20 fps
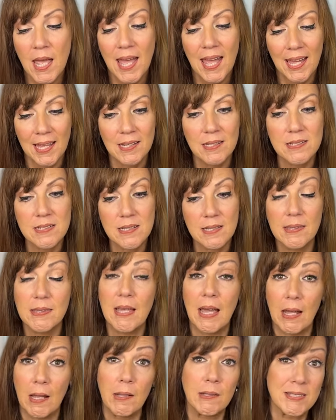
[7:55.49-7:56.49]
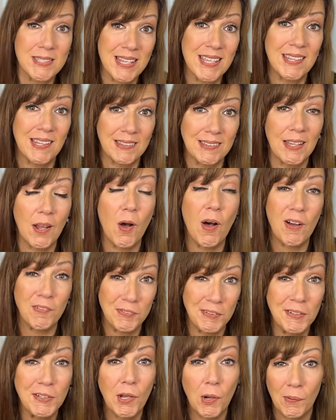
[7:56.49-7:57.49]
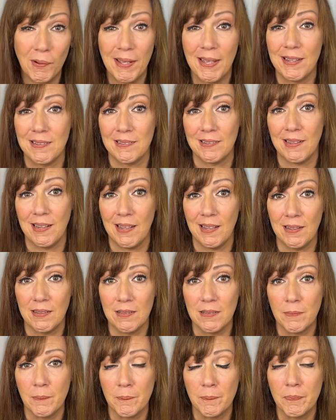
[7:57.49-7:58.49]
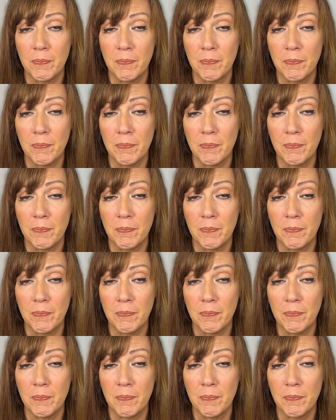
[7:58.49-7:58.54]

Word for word: And I'll say that they often go hand in hand.